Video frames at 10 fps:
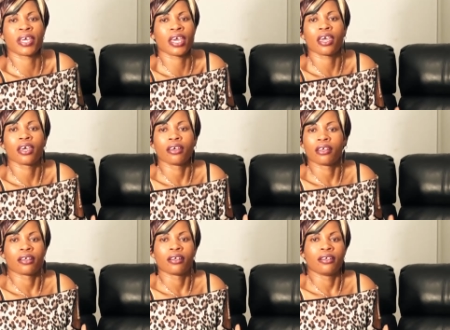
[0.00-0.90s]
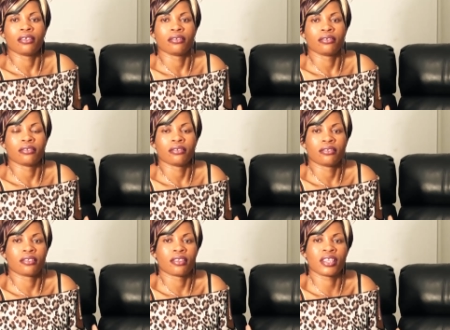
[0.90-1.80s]
be
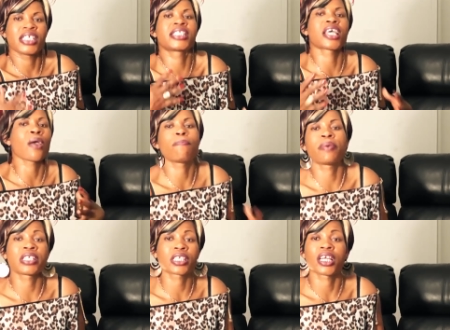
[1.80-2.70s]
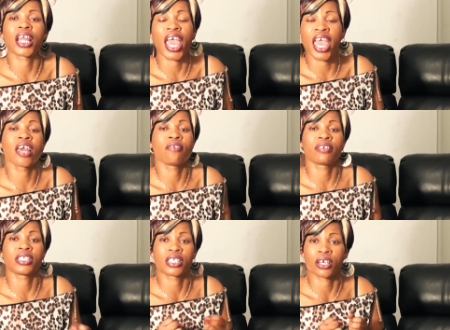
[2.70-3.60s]
the same person
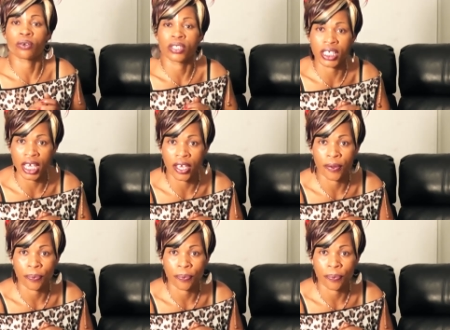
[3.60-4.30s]
every single day.